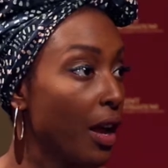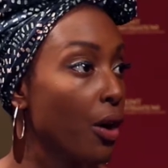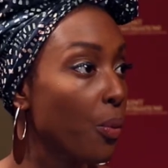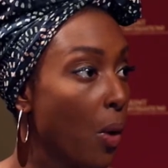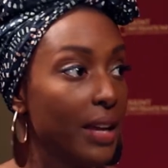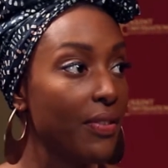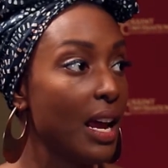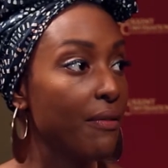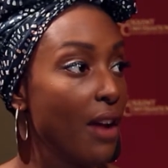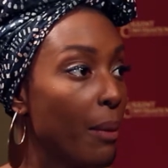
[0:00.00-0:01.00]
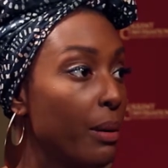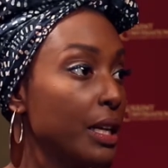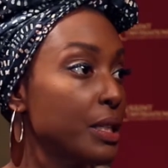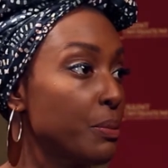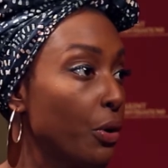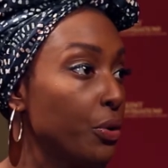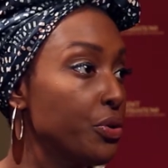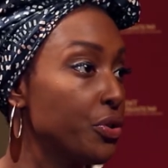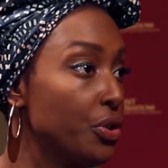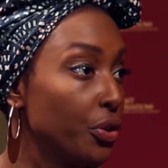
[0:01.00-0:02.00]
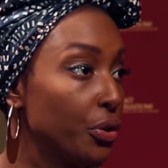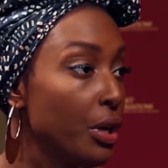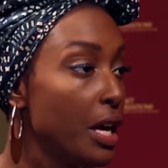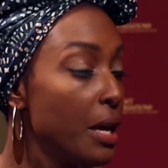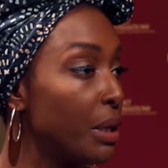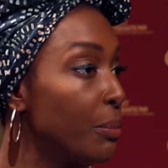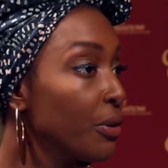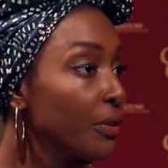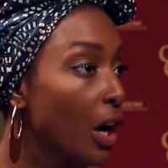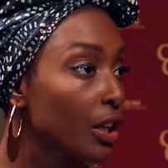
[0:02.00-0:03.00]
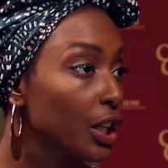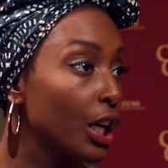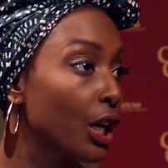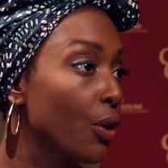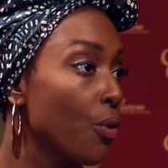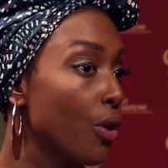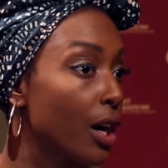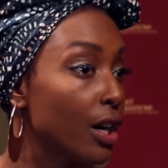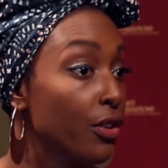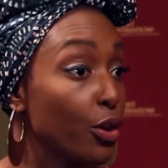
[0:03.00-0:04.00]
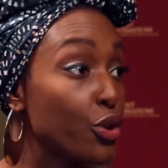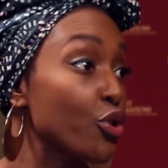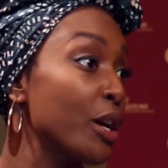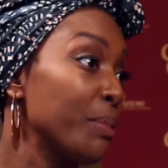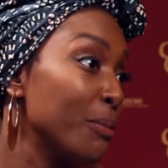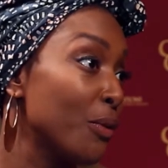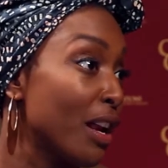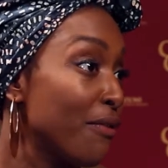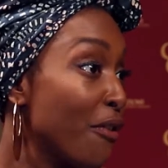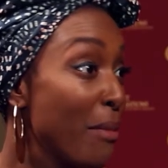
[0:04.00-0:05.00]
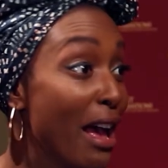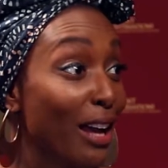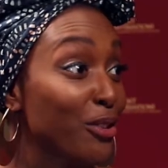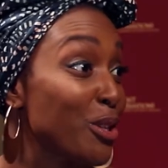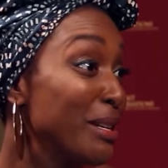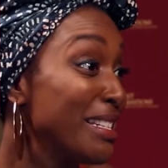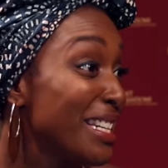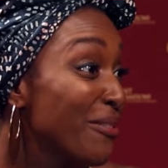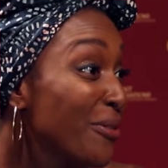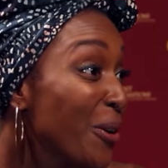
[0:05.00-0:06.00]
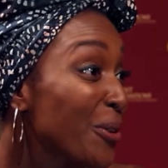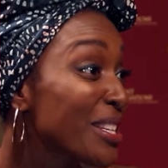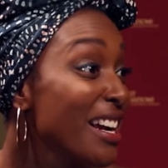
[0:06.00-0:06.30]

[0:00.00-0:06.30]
that are white that have not been exposed to people of color, or there are straight people that have never met LGBT folks.